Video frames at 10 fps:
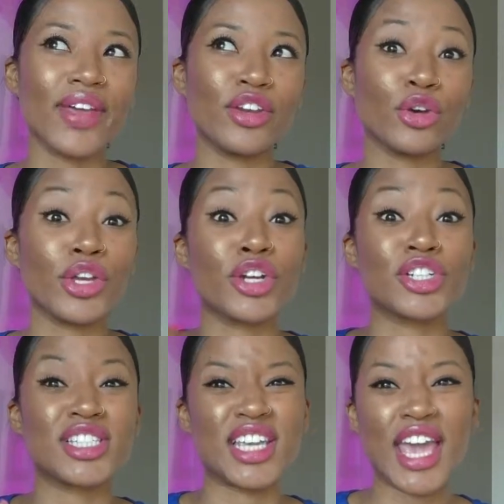then you'll hear
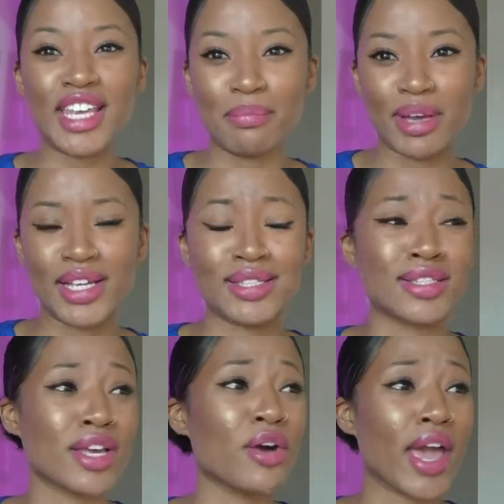cicada
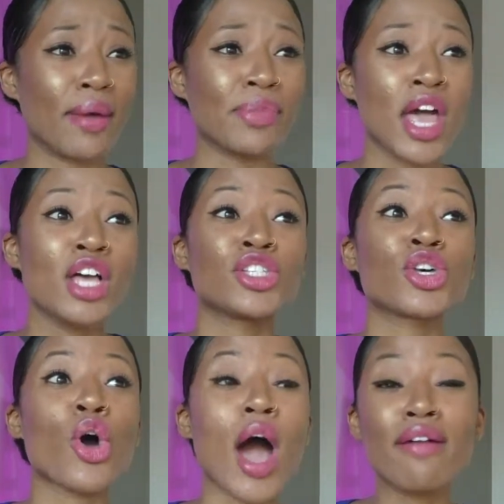bugs. Okay,
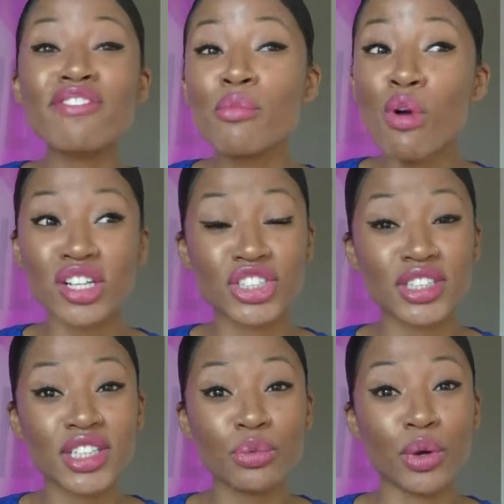so I'm from
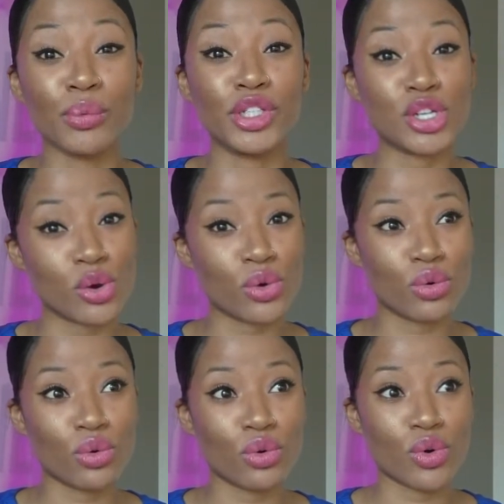Washington, where we
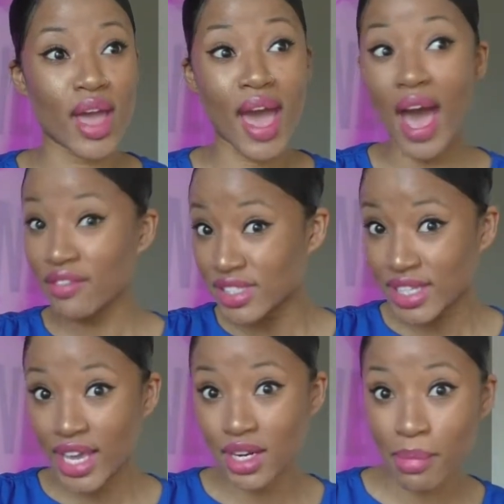don't have
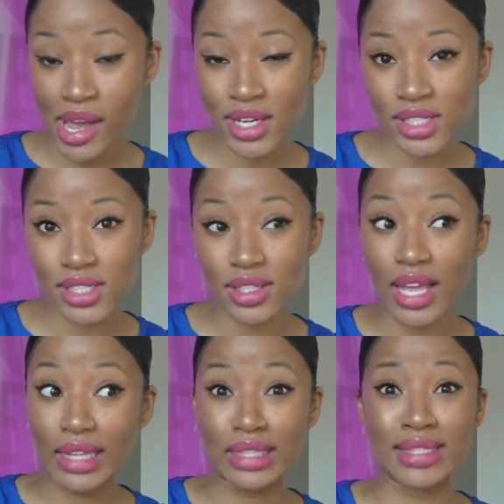cicada bugs,
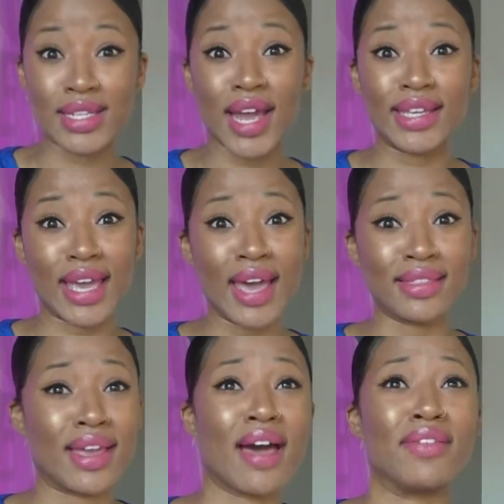at least not yet.
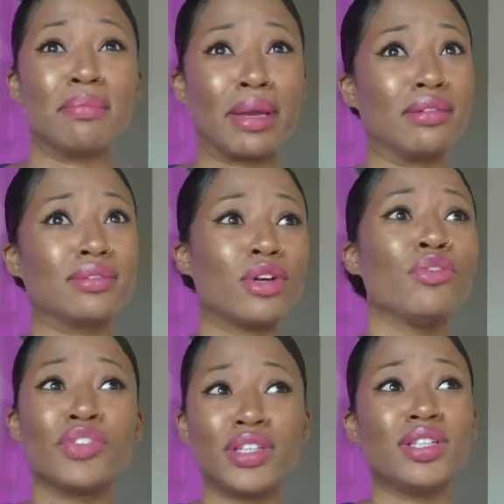They haven't,
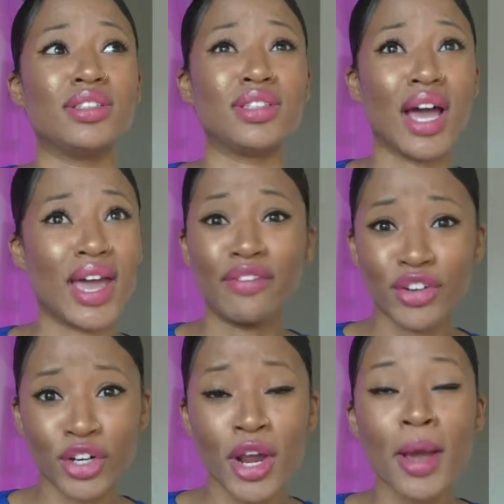hopefully not
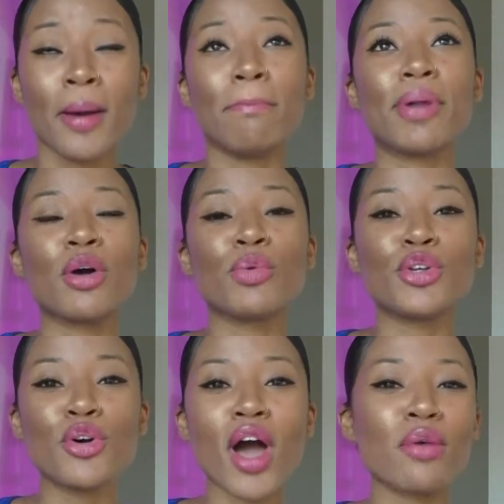ever, but
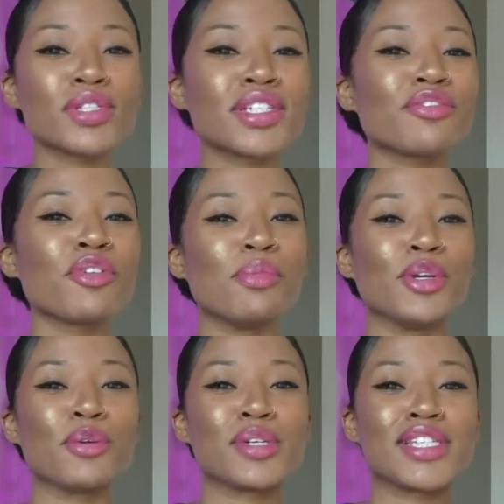I wasn't
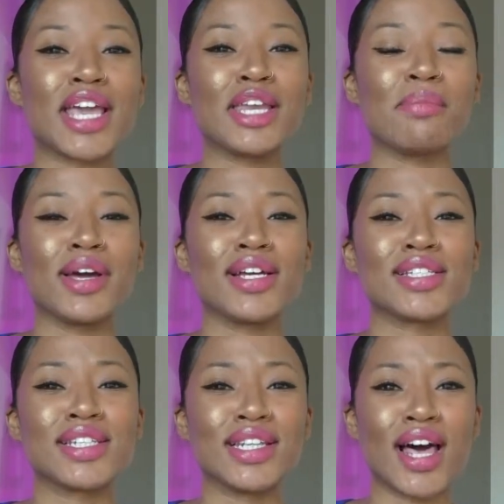familiar with cicada bugs,
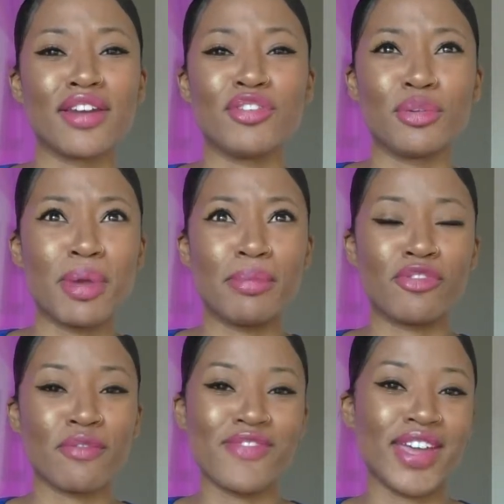and a lot of you maybe
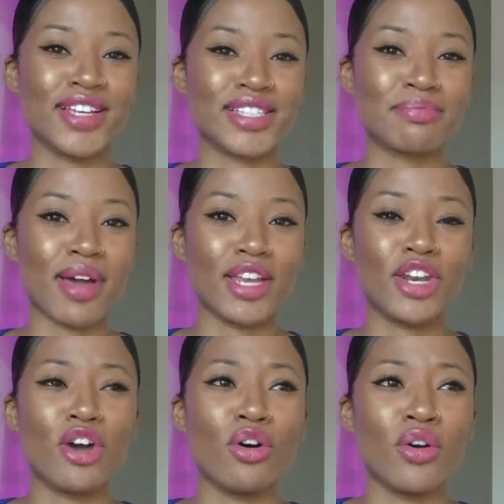from Vegas might
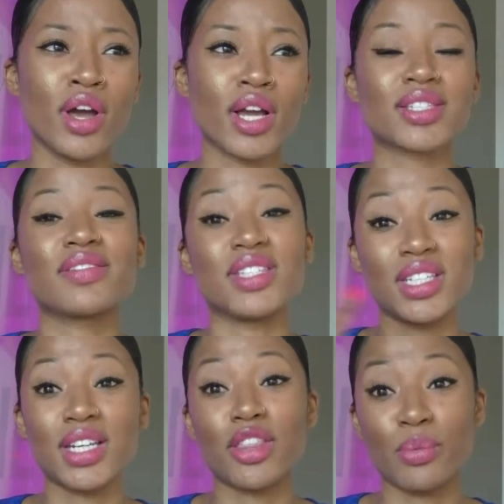know, because I've seen
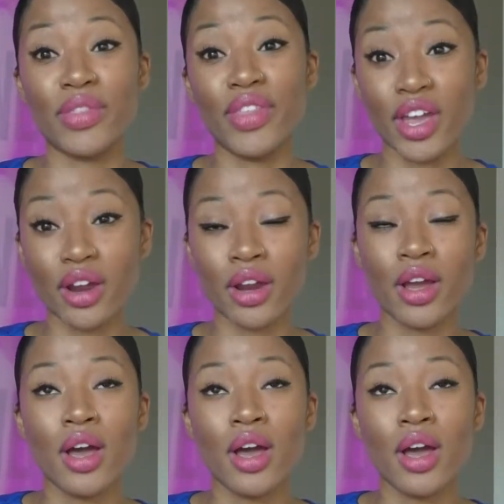another one there.